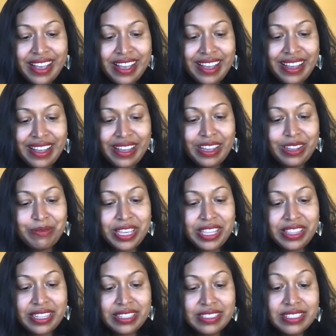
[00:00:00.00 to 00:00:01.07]
And
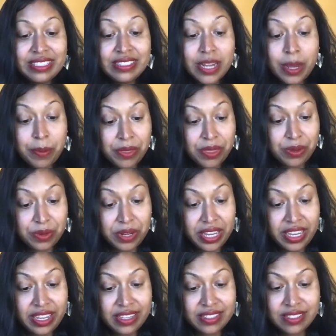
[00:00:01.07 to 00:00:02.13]
then step 3
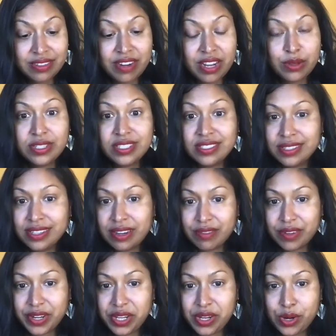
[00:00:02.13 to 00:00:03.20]
is around
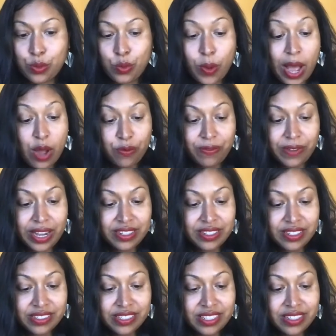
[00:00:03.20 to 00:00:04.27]
discovering your wow
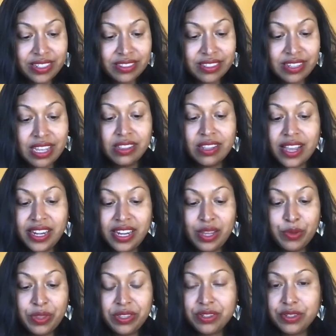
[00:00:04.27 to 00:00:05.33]
factor, aligning
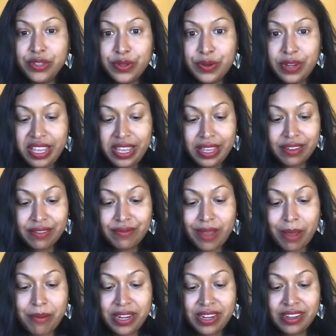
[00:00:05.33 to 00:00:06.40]
with your unique
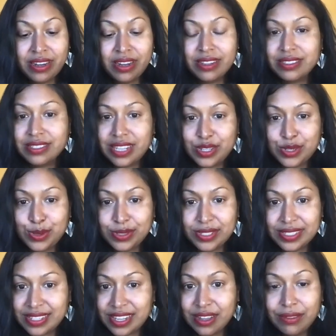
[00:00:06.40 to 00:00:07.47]
feminine sexual
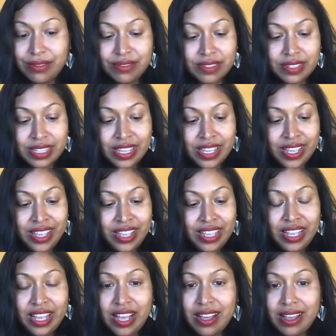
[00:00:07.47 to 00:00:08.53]
self.
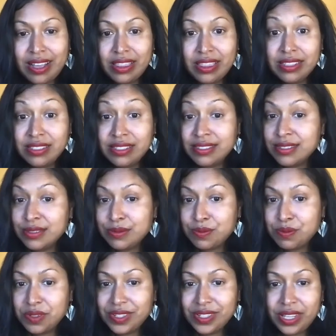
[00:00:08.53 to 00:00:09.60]
This is
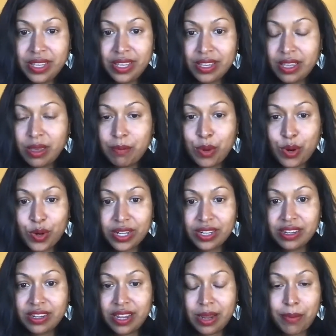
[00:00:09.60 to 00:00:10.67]
really
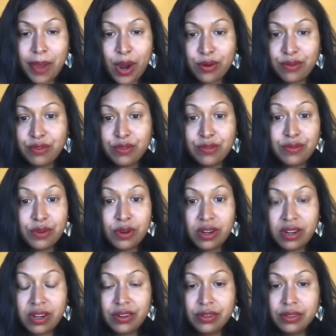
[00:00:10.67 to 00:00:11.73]
important and powerful
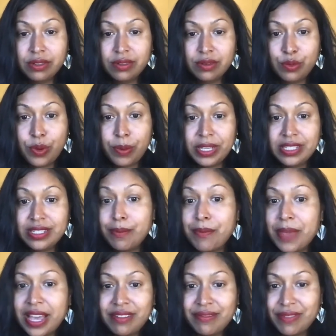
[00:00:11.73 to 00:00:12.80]
for women to
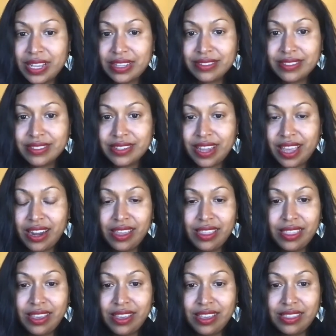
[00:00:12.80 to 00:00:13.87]
manifest
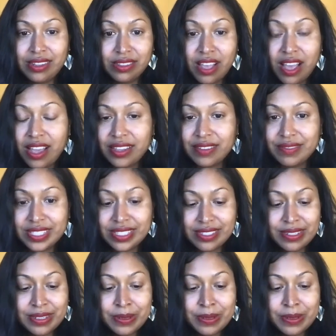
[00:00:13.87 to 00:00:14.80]
anything in their lives.